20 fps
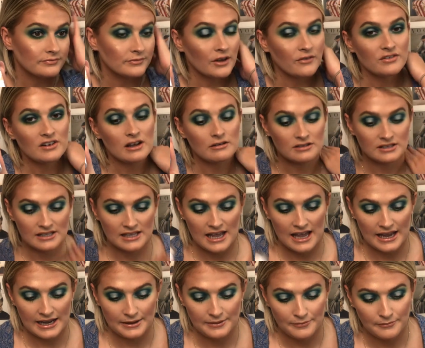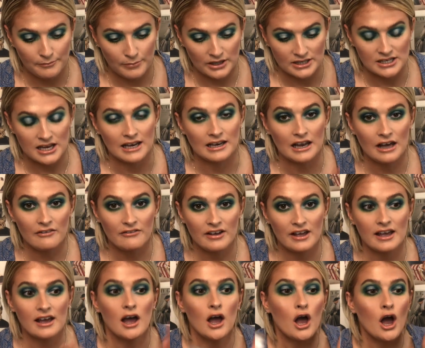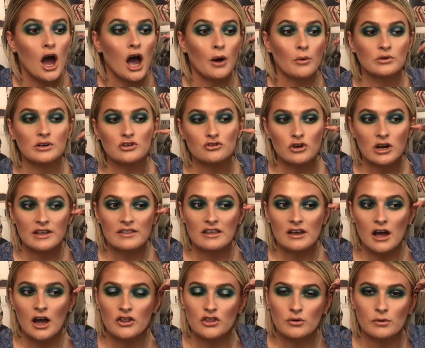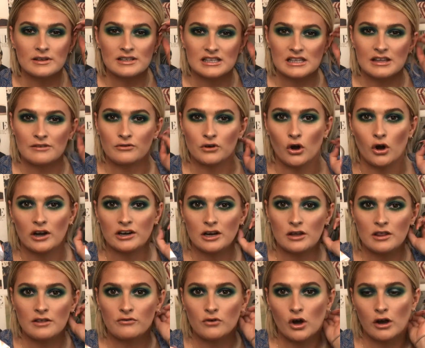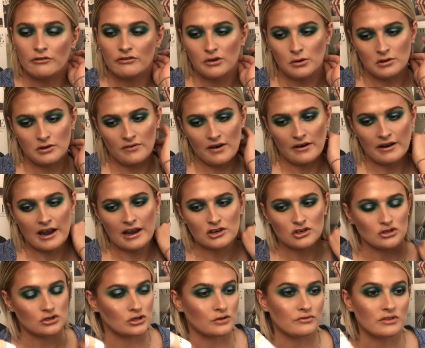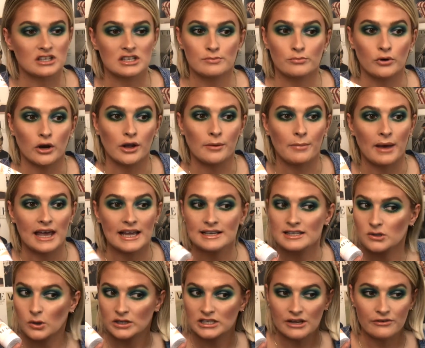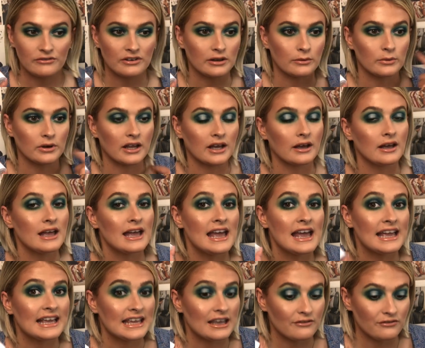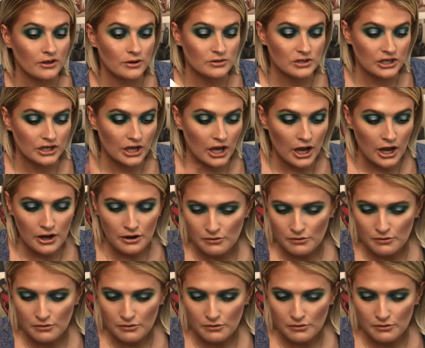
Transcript: Nothing else to say, but I love it. I want to try the other ones that they've got. I know they've got a few other variations of this Pro Base, so I definitely want to give those a go.